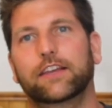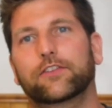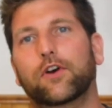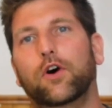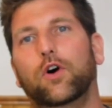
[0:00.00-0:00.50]

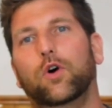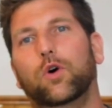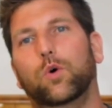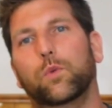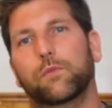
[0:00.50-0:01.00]

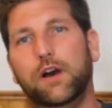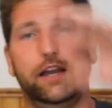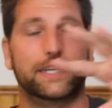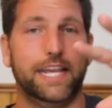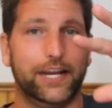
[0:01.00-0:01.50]
So,
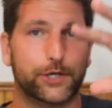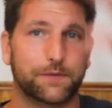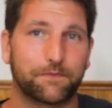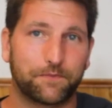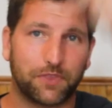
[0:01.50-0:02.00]

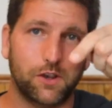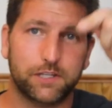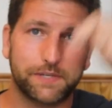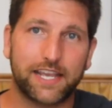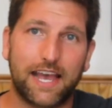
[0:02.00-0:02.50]
tangent.
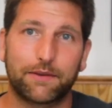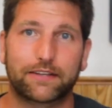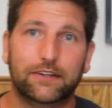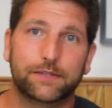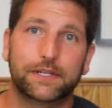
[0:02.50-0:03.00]
Ultimate Comics
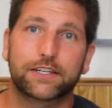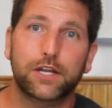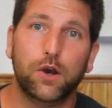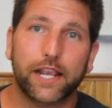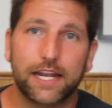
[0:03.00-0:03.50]
Ultimate.
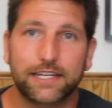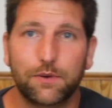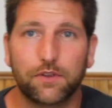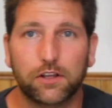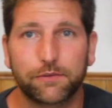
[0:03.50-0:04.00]
So I got done
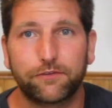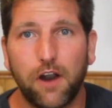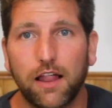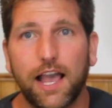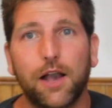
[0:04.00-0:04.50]
with Ultimate
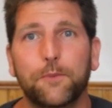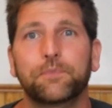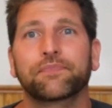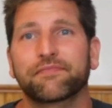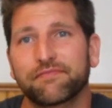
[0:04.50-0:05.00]
Fallout,
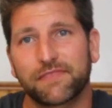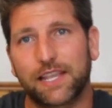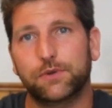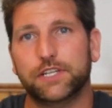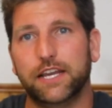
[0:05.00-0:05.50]
It
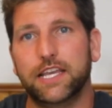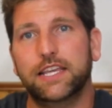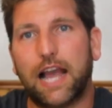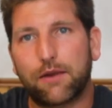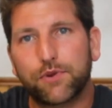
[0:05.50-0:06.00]
was
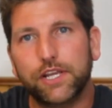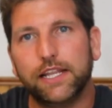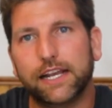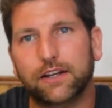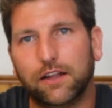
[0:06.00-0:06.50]
like, I really
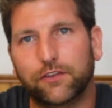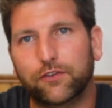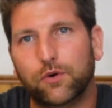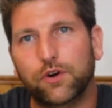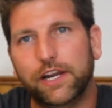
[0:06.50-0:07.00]
liked all the
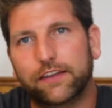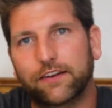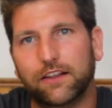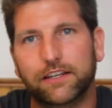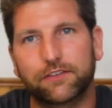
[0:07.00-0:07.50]
stories and
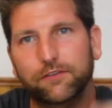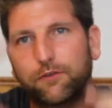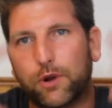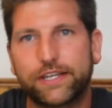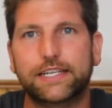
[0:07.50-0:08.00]
all the different
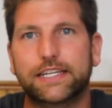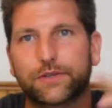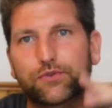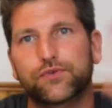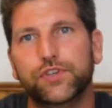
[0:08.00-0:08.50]
voices. It
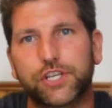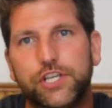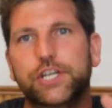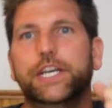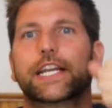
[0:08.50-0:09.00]
was really
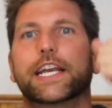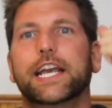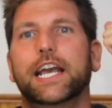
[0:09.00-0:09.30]
good.